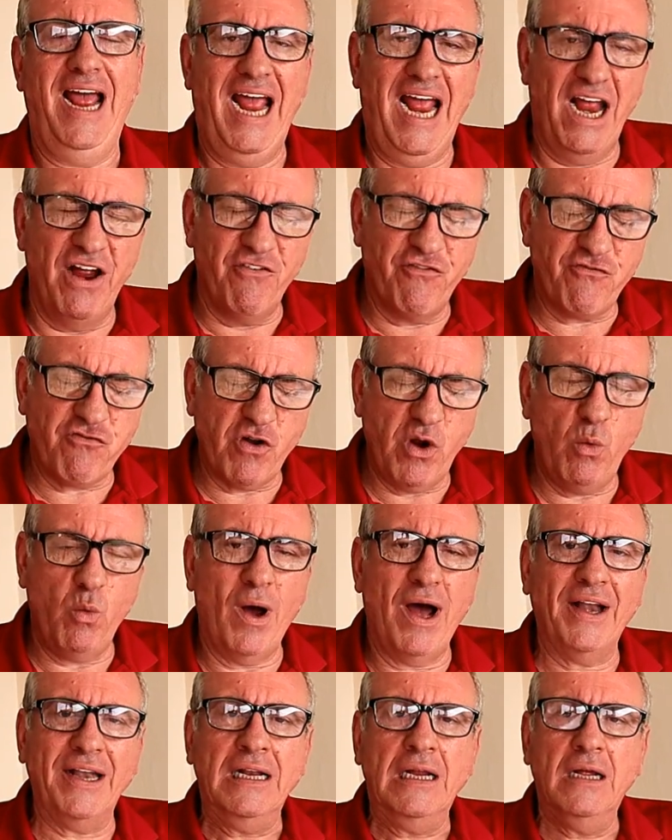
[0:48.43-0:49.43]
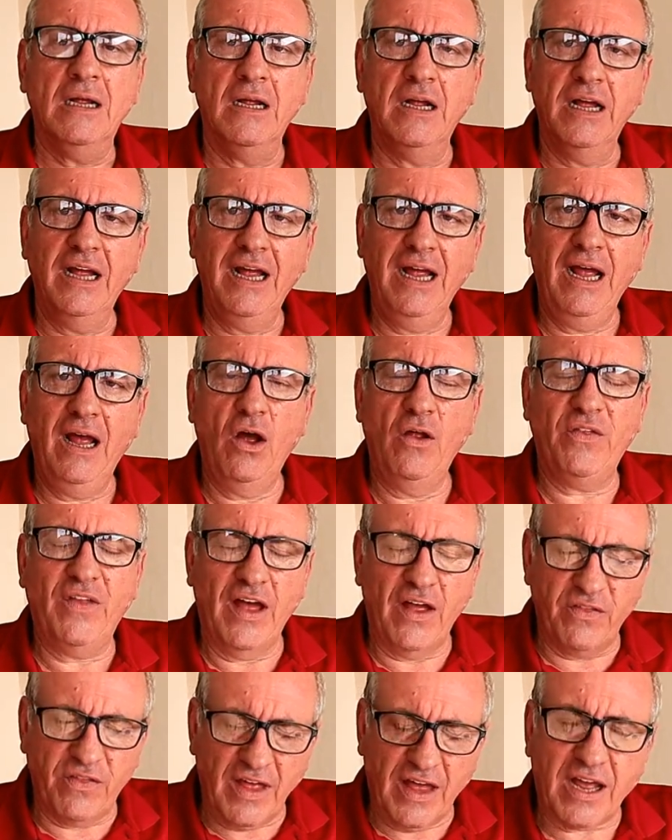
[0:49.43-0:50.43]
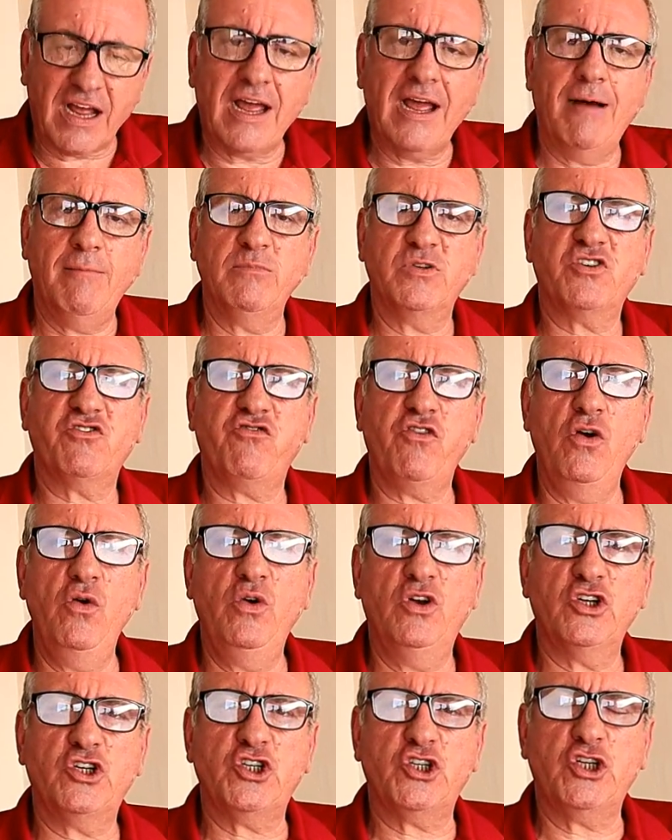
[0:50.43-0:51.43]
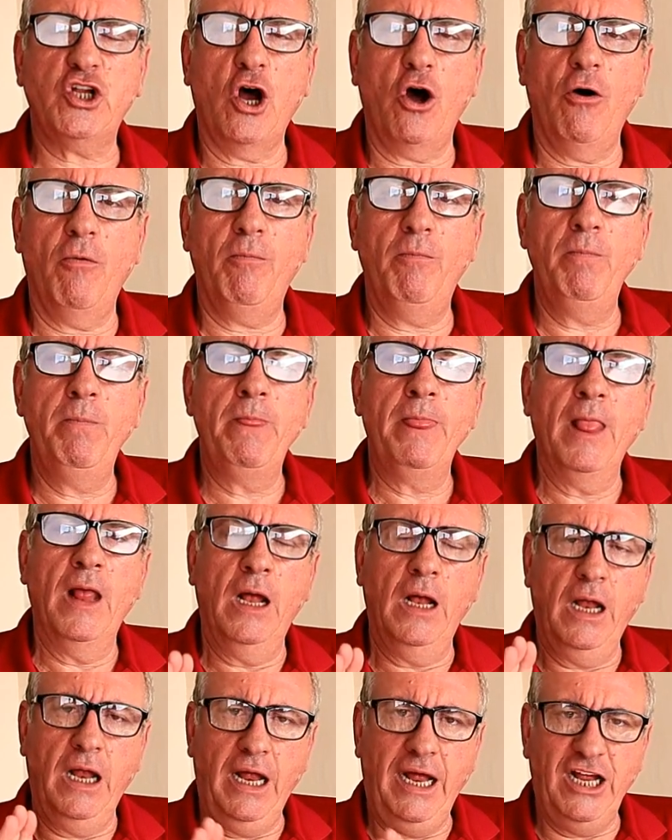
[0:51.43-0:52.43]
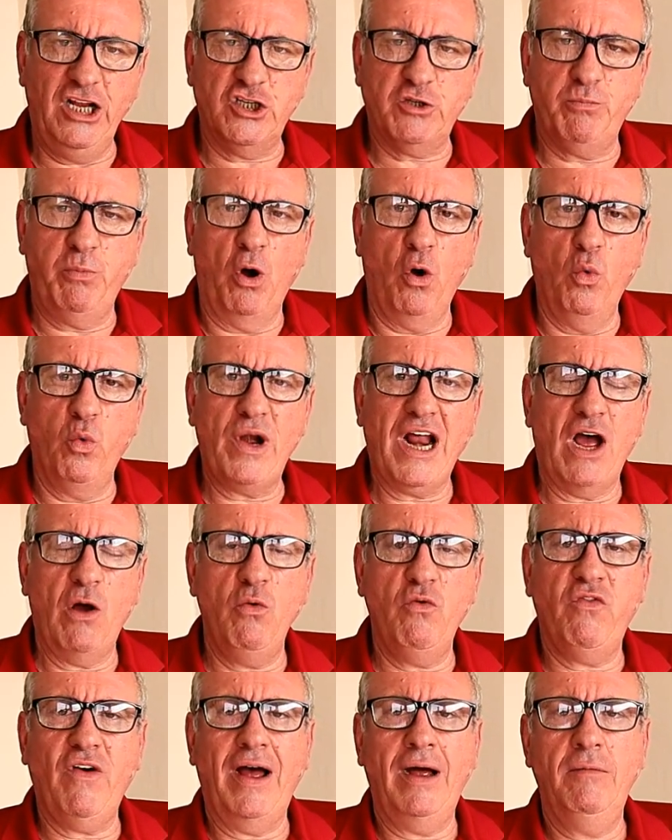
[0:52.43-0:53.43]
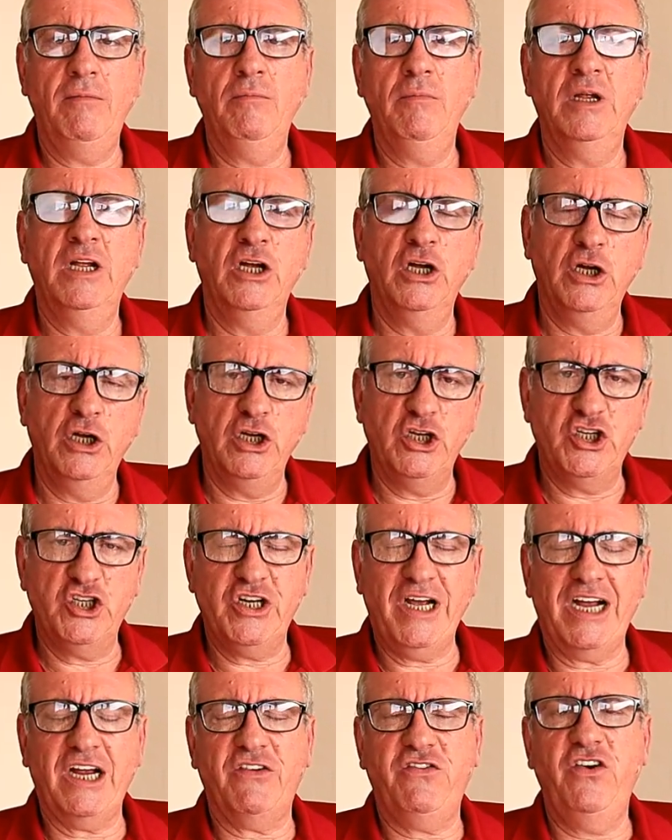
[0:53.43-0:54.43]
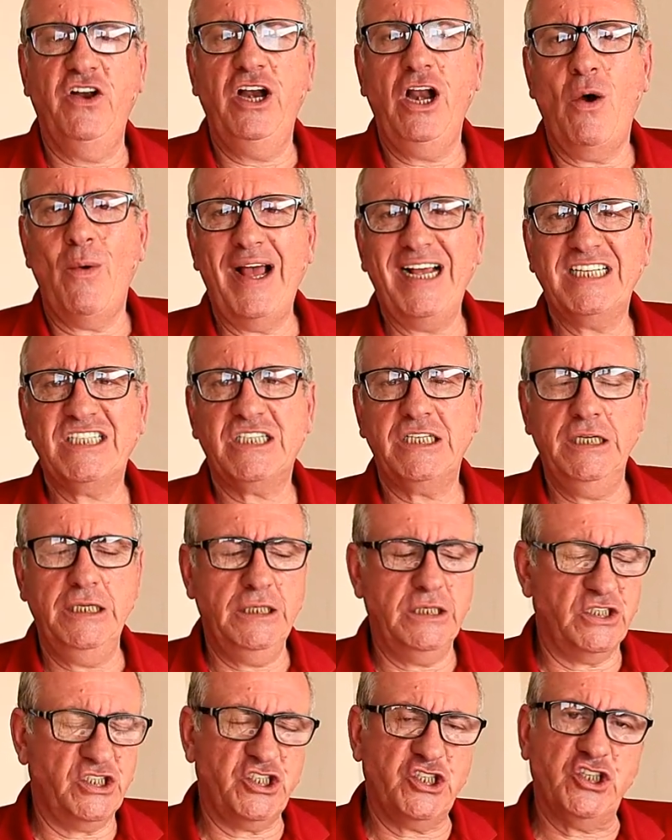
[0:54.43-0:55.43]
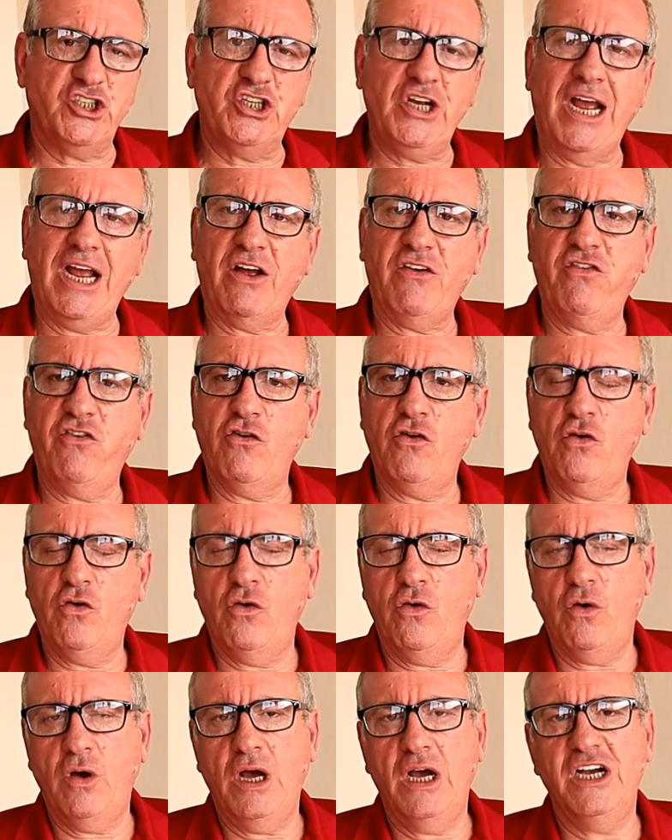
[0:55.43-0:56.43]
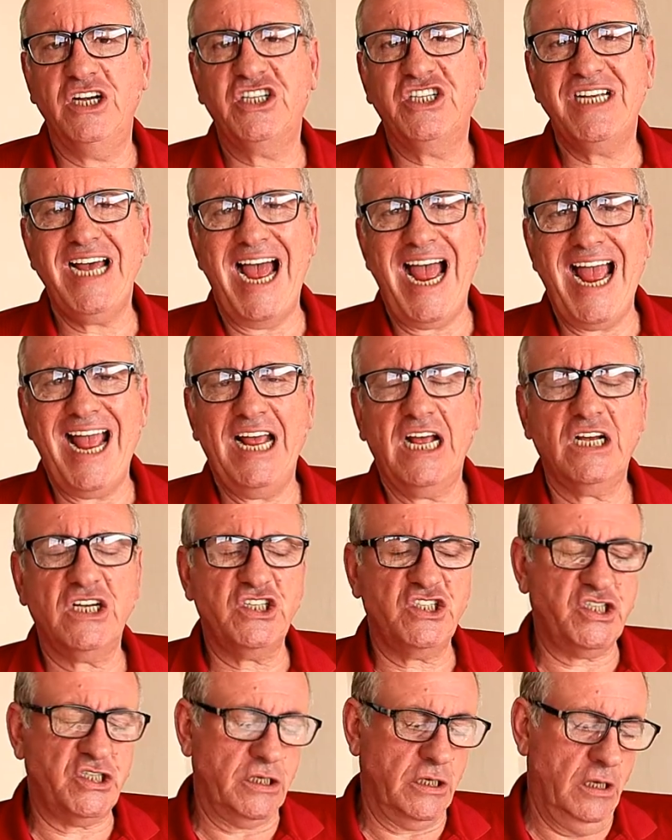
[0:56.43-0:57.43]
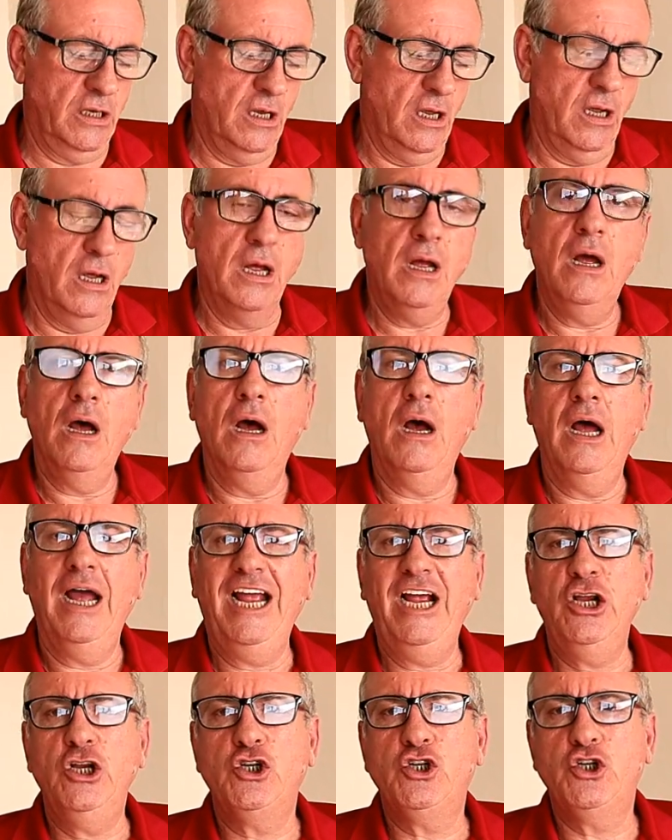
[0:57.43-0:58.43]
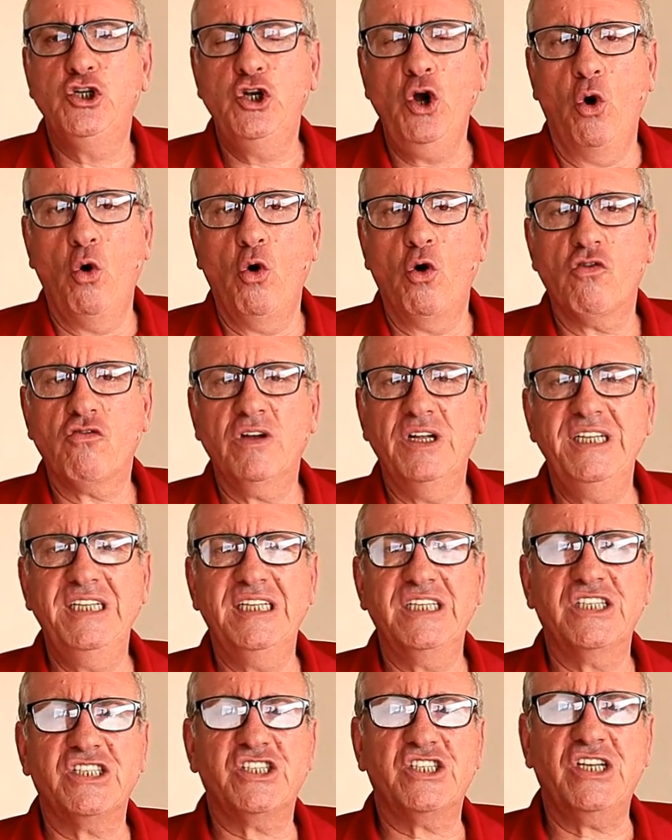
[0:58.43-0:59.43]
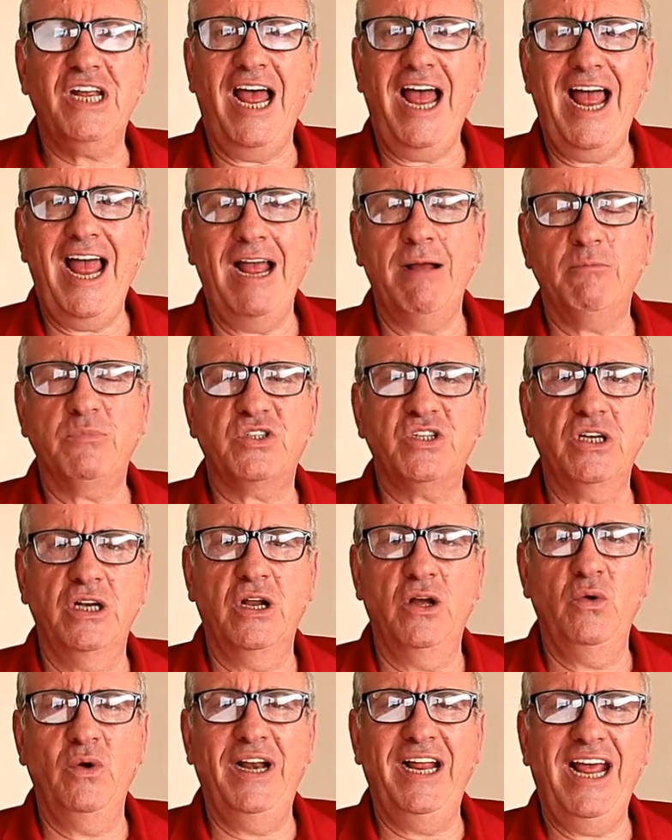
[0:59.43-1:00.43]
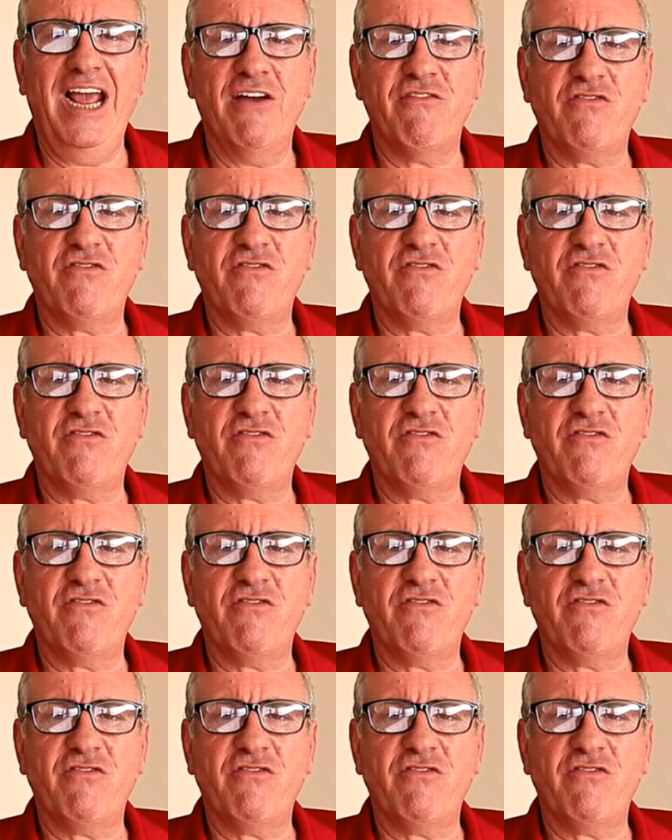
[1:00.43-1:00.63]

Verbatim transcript: everyone that, that comes through the stop is pulled over. Check for license, check for uh, tax, insurance, absolutely